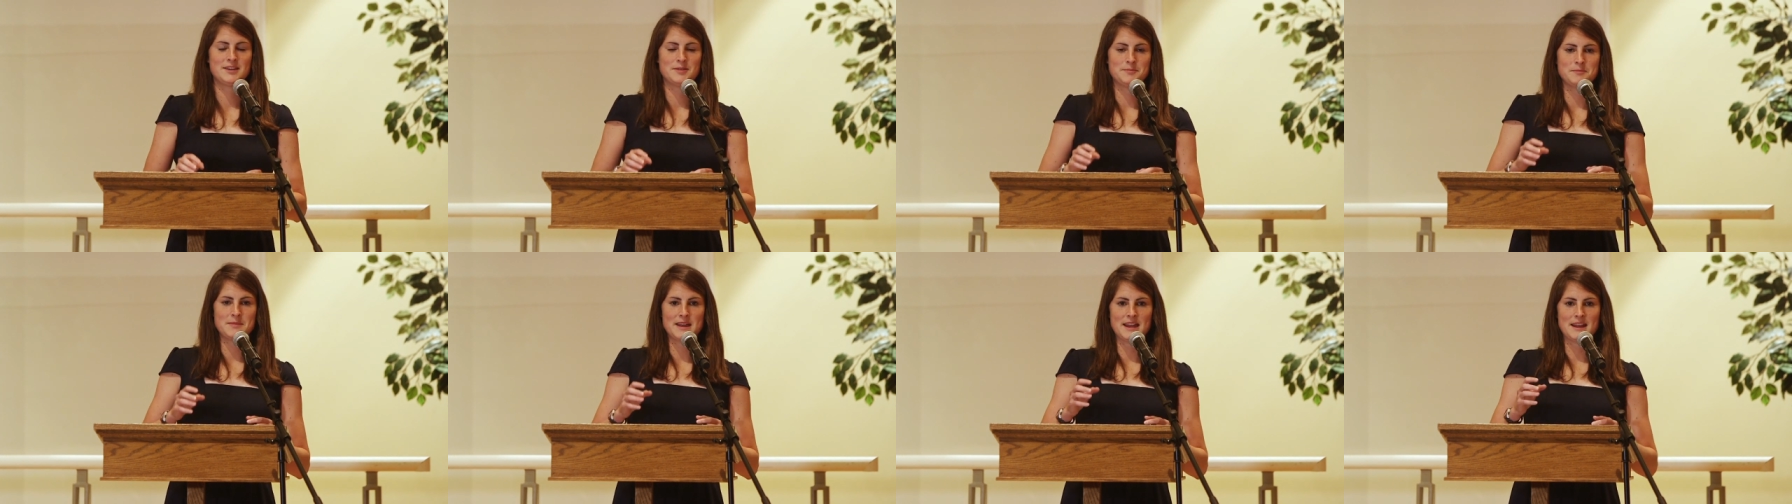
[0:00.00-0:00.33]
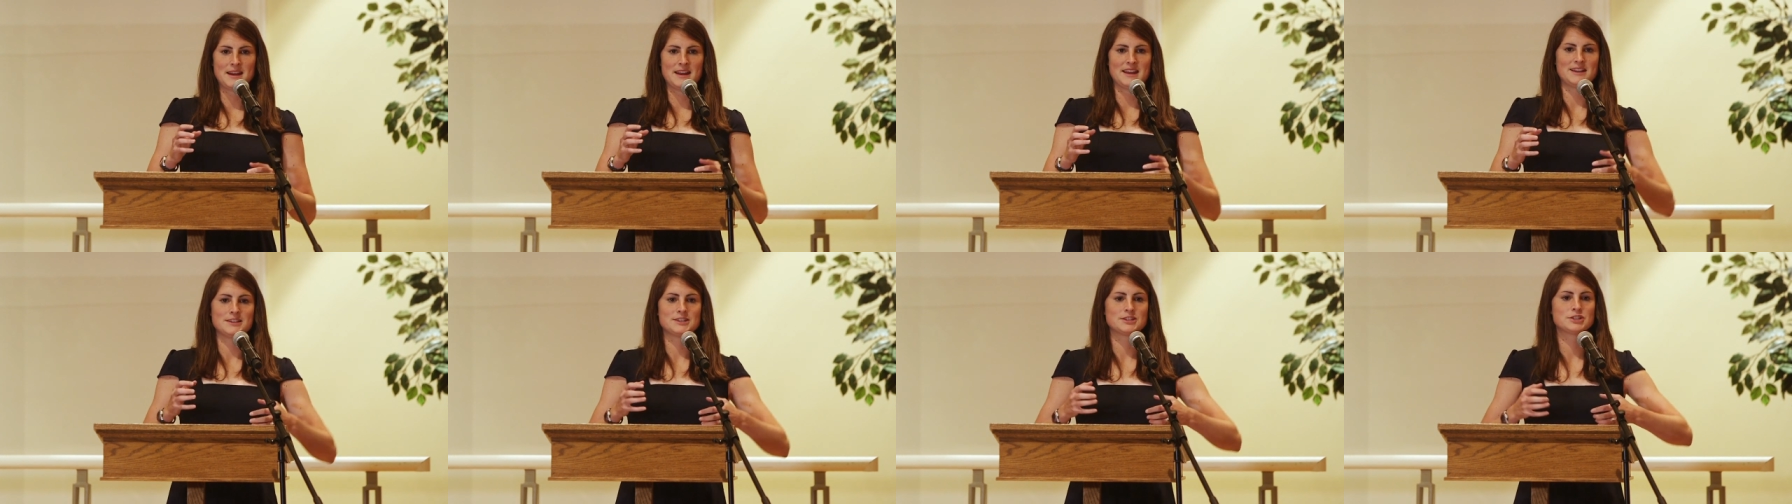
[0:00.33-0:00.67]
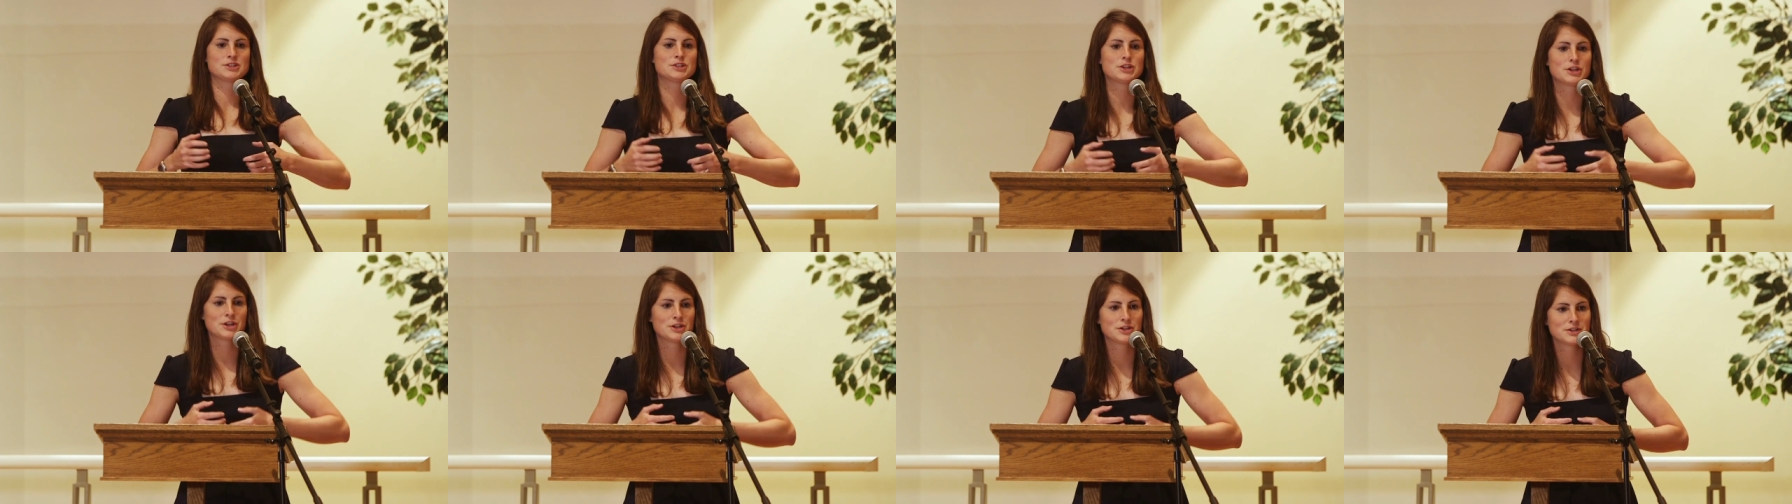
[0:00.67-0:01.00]
man as
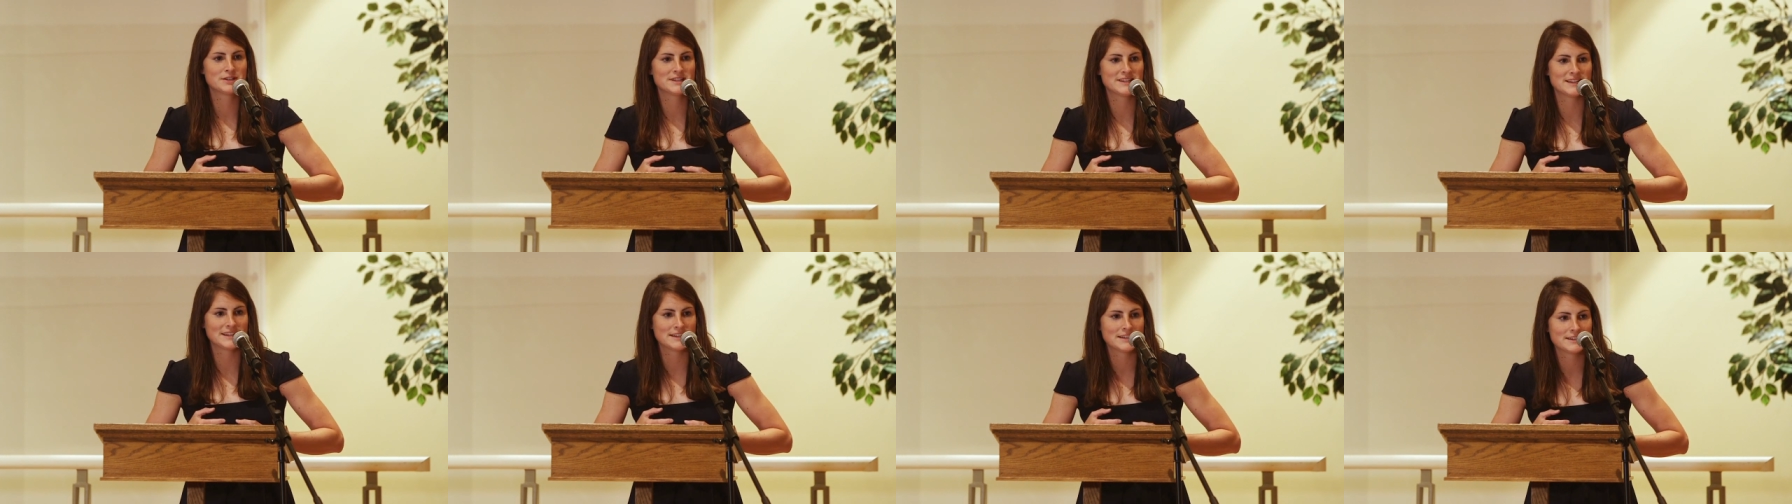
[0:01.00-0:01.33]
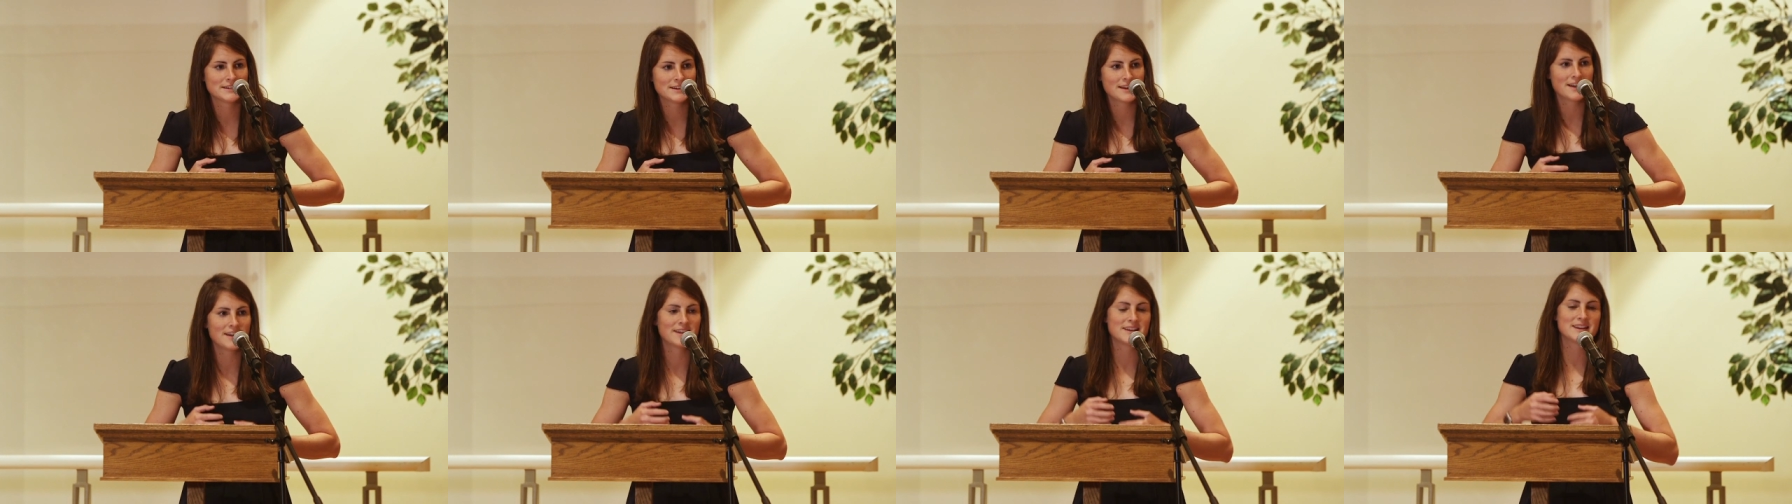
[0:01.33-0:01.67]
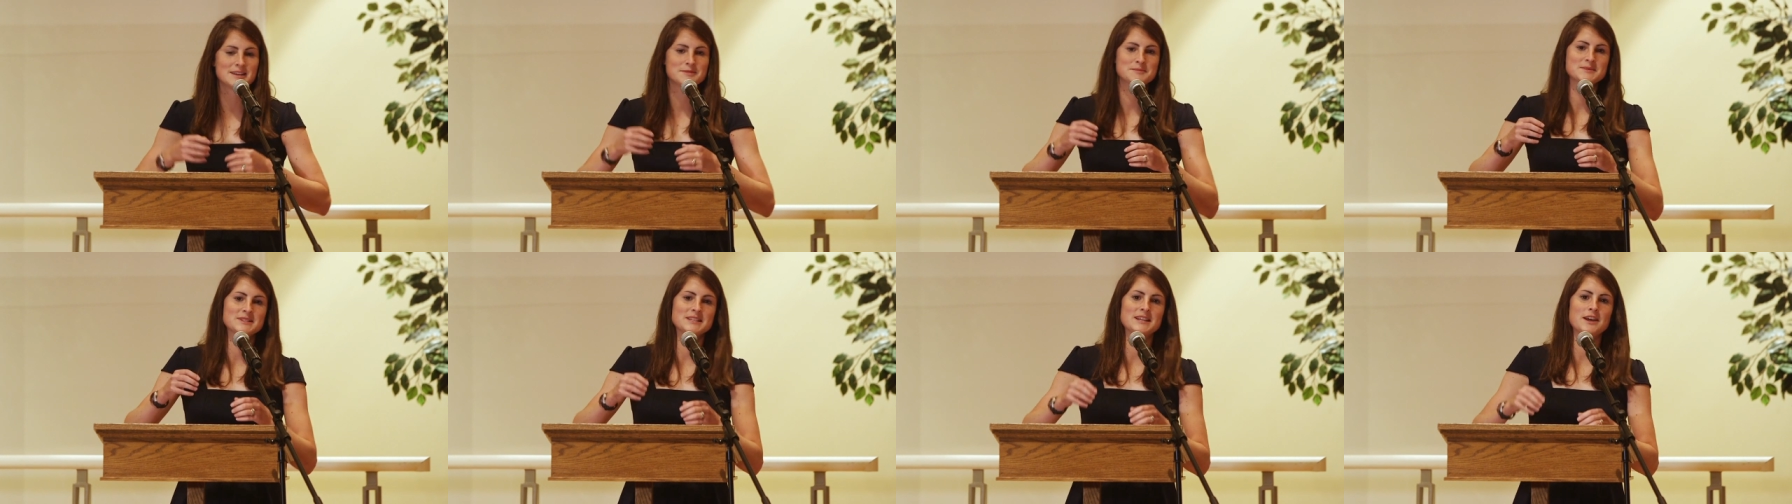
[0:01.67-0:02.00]
turned in on
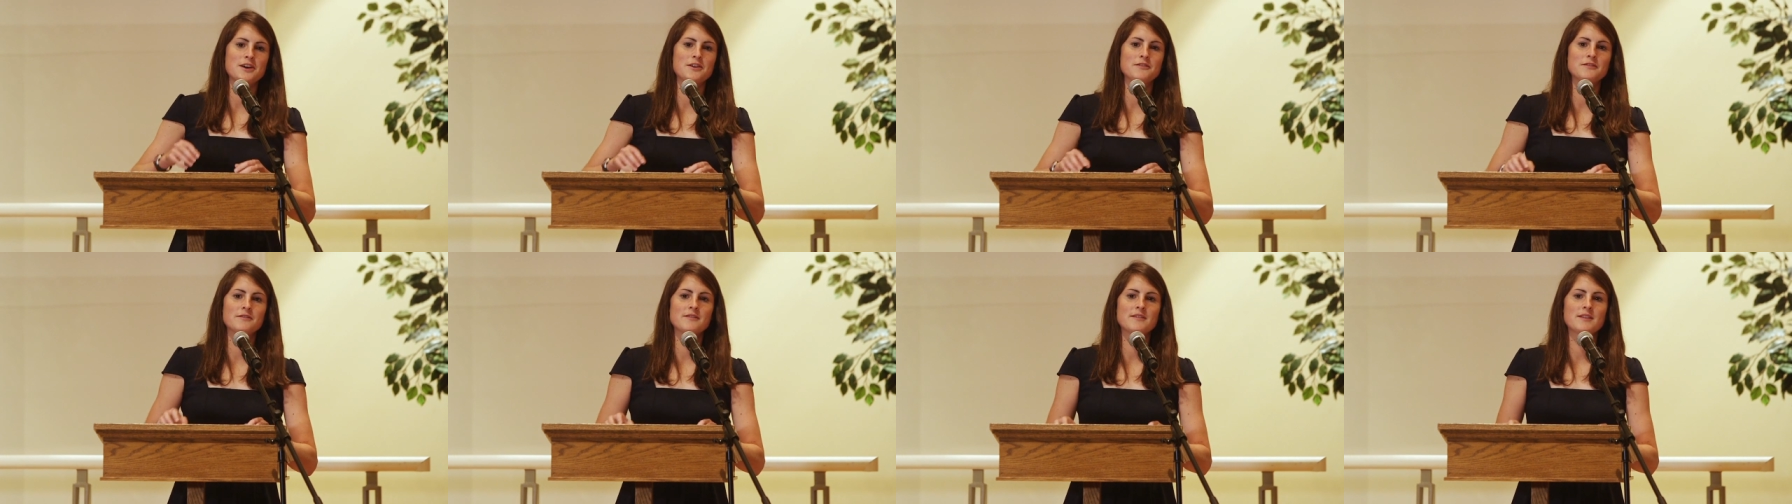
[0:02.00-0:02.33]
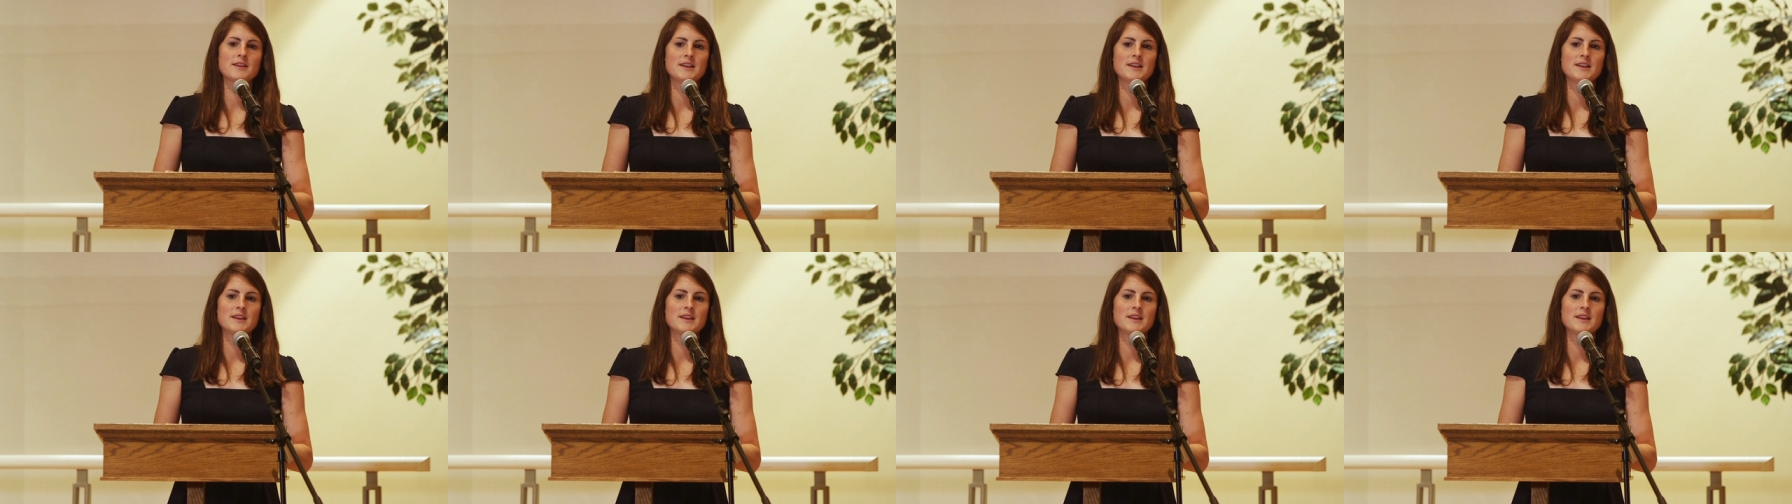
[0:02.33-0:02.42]
himself,